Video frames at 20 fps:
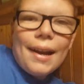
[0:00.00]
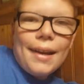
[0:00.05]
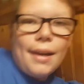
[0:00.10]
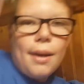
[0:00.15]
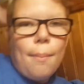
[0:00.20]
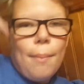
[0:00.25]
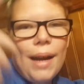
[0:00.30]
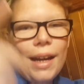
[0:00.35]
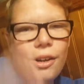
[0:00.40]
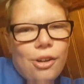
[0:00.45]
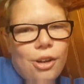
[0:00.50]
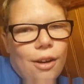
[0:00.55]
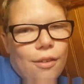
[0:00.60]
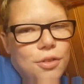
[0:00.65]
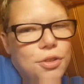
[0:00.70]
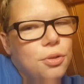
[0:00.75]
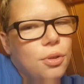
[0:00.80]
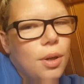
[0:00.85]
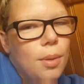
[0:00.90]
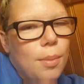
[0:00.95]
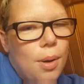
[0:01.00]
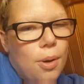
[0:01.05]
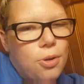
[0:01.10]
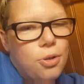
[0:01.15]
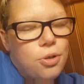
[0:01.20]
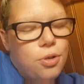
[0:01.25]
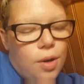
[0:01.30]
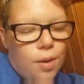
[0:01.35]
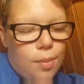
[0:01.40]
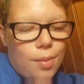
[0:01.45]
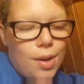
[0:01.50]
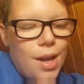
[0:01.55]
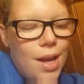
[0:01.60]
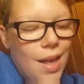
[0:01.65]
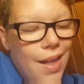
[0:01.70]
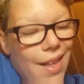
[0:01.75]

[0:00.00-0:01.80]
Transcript: I did a Minecraft story mode stream.